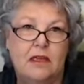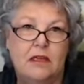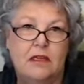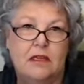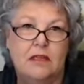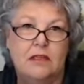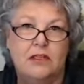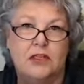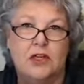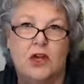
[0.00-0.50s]

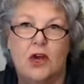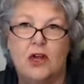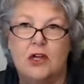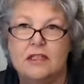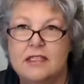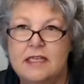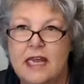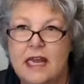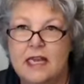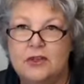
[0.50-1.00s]
Dogs
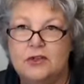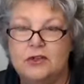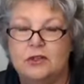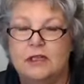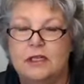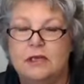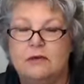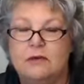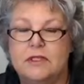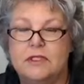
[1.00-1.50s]
Naturally
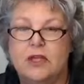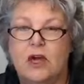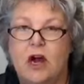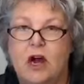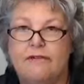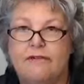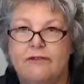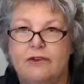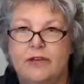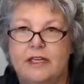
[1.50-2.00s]
was
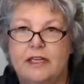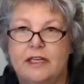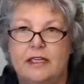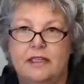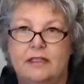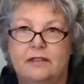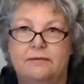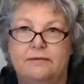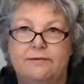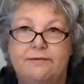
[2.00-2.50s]
offering
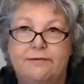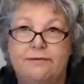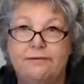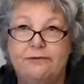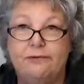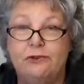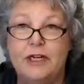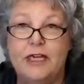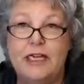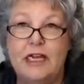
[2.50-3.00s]
a
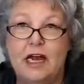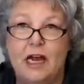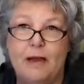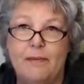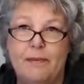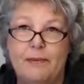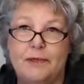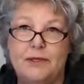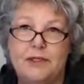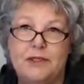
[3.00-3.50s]
free
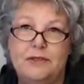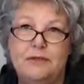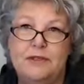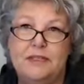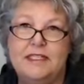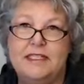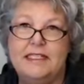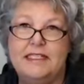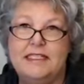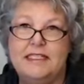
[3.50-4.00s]

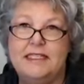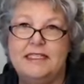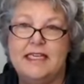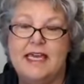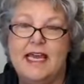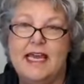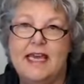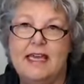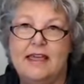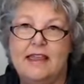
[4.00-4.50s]
opportunity to
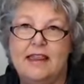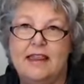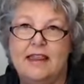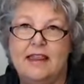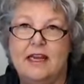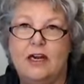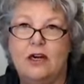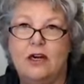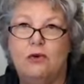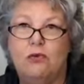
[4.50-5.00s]
take
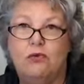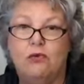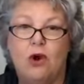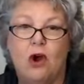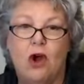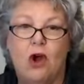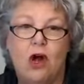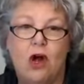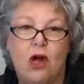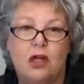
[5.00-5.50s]
their
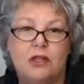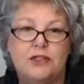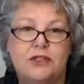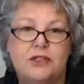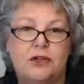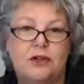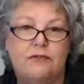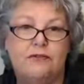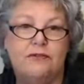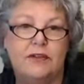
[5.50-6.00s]
raw
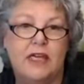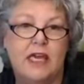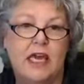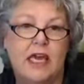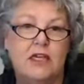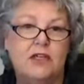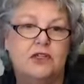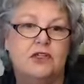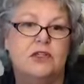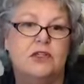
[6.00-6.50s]

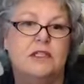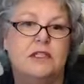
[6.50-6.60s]
certification